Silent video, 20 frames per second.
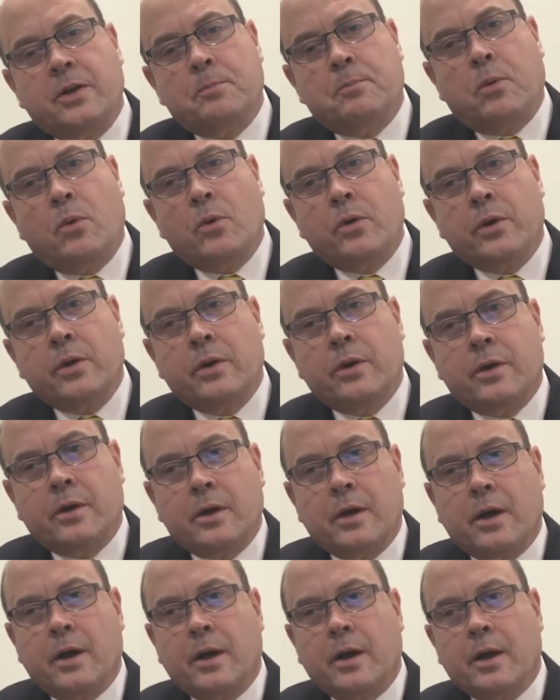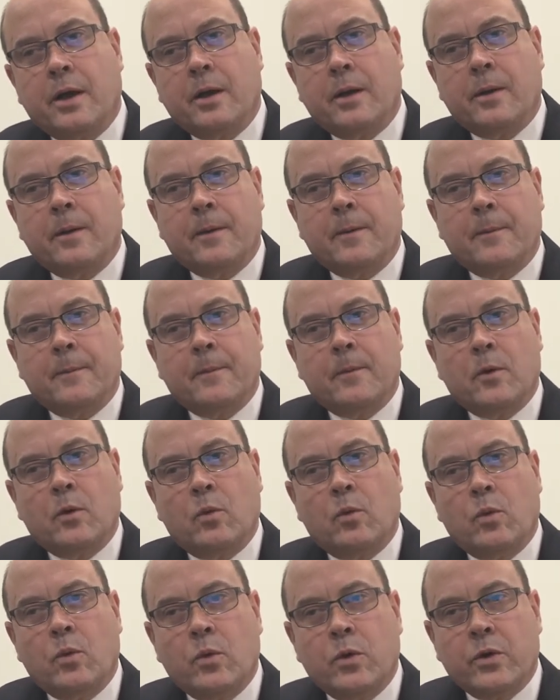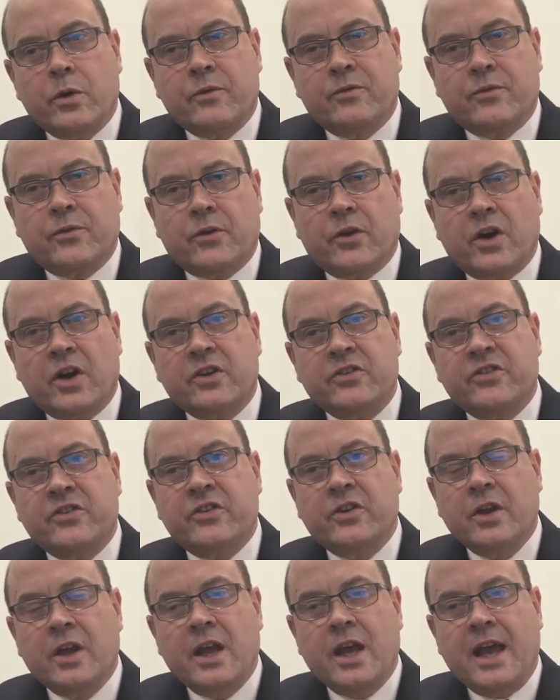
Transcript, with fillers: important uh, award for us,